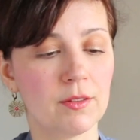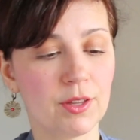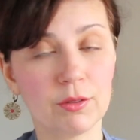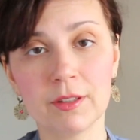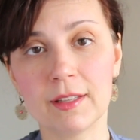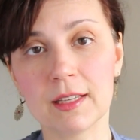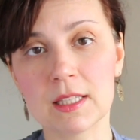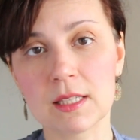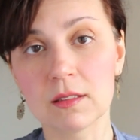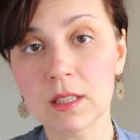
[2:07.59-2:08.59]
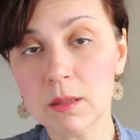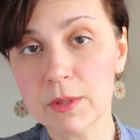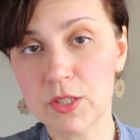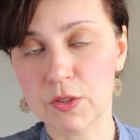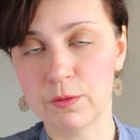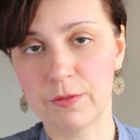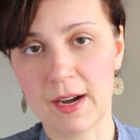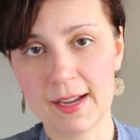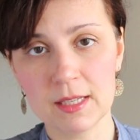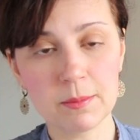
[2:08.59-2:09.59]
The only thing, it's a little bit too
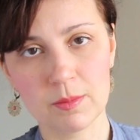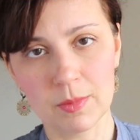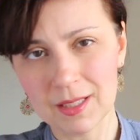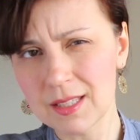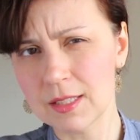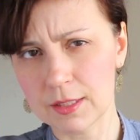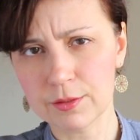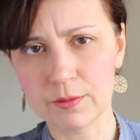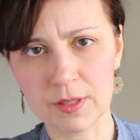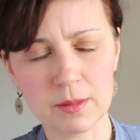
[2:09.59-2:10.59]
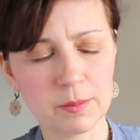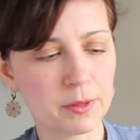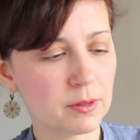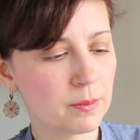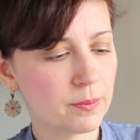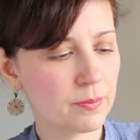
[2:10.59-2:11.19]
fine, but it's still readable.